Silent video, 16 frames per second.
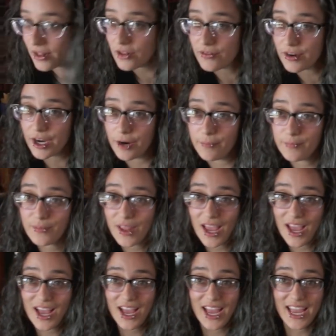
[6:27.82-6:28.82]
fell over here,
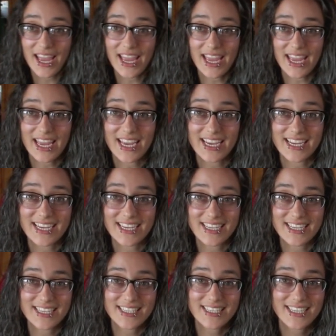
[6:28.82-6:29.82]

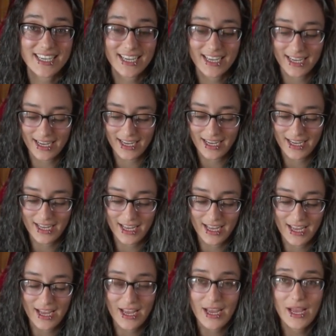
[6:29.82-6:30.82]
is
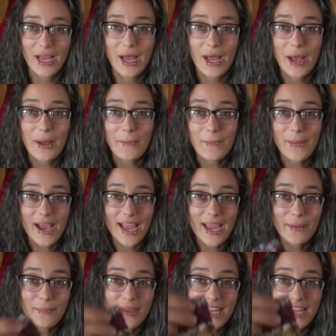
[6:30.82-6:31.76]
my